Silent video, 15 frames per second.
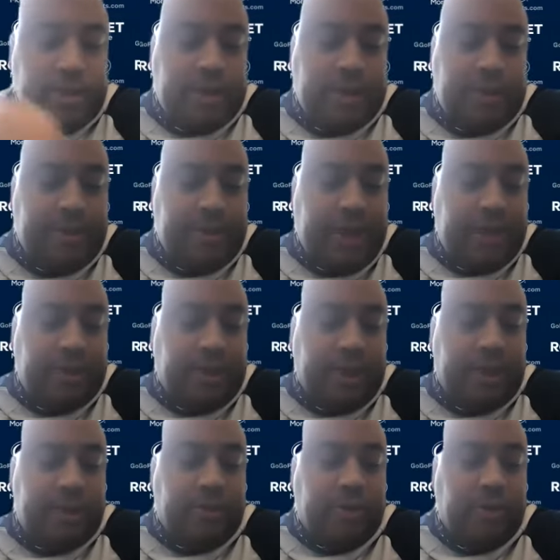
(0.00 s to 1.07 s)
I mean, I
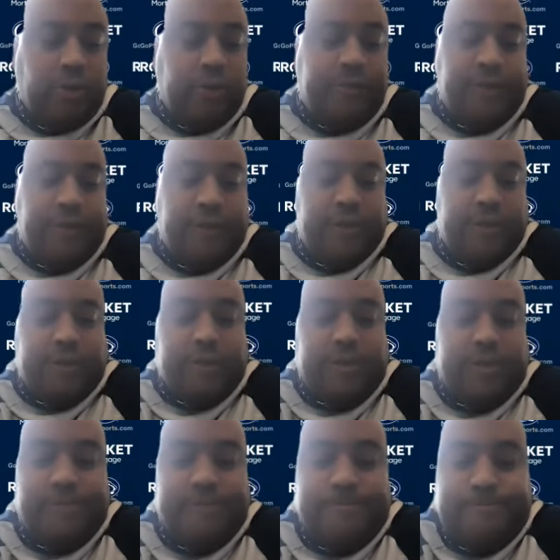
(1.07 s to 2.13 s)
don't know if
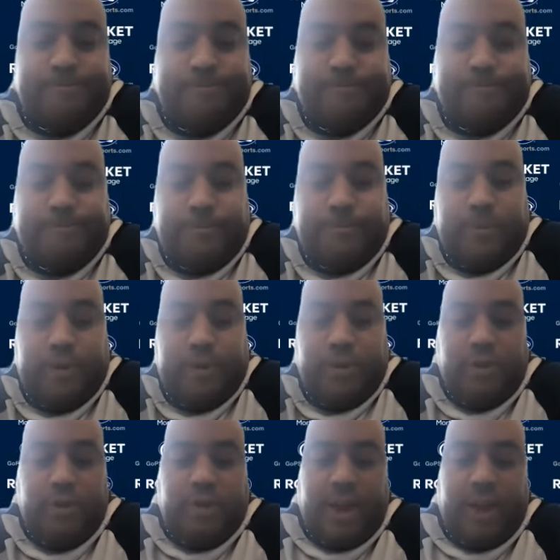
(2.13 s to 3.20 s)
there's
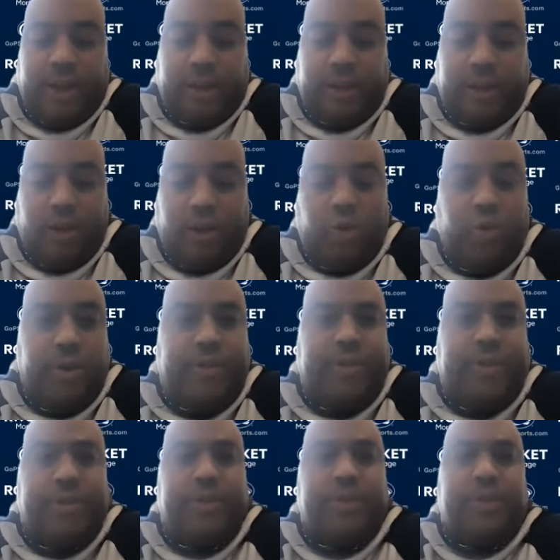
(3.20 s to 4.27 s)
you kind of go with
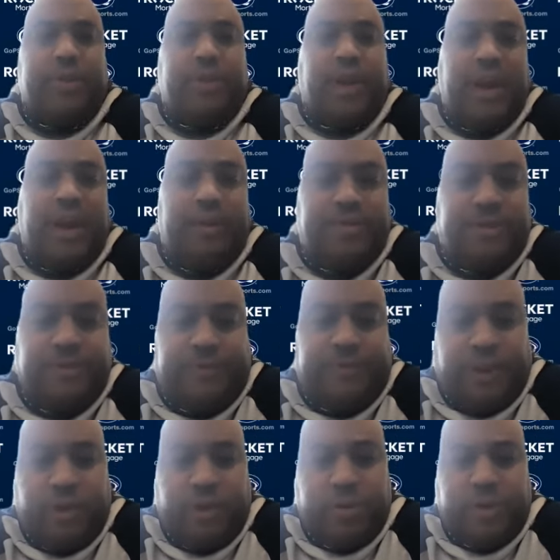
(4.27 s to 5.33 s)
the ebbs and
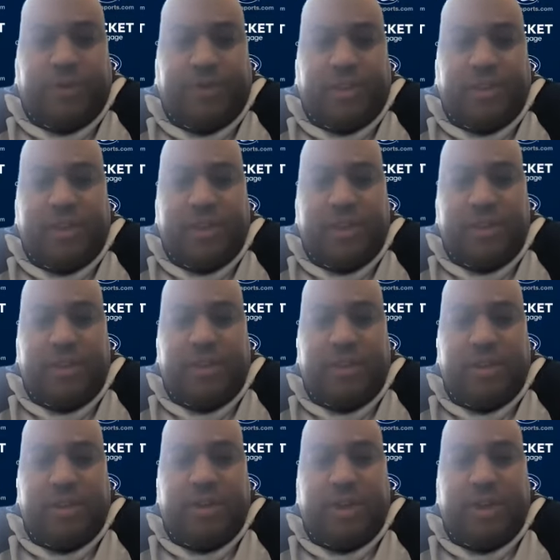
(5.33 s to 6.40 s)
flows of a season.
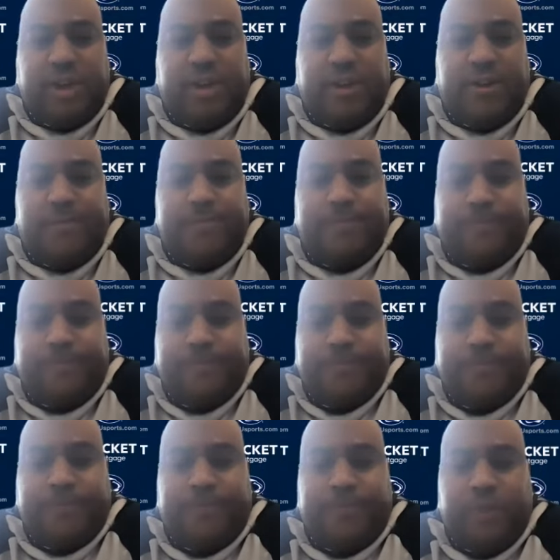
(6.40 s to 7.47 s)

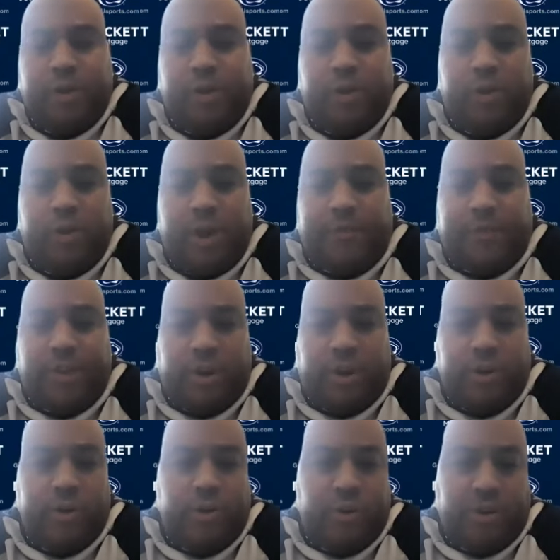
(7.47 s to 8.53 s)
You know, you have to
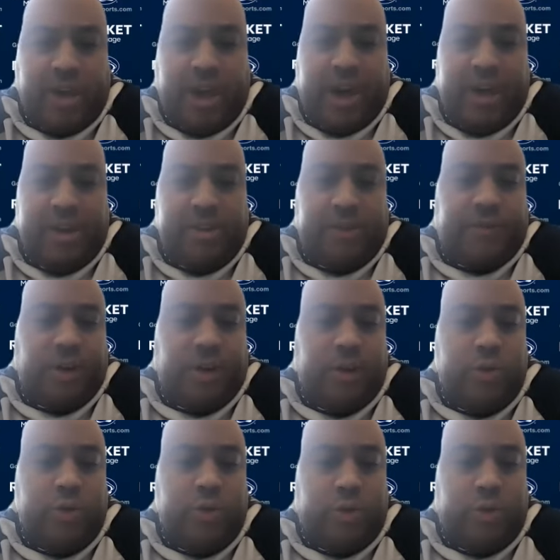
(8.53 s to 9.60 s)
learn your guys. You have to
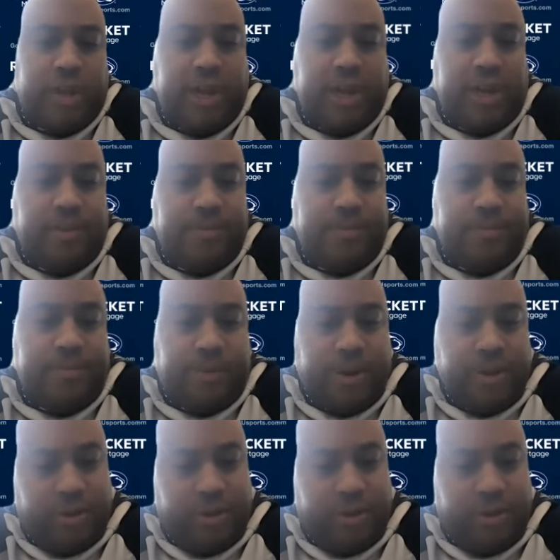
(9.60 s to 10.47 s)
learn your team, right?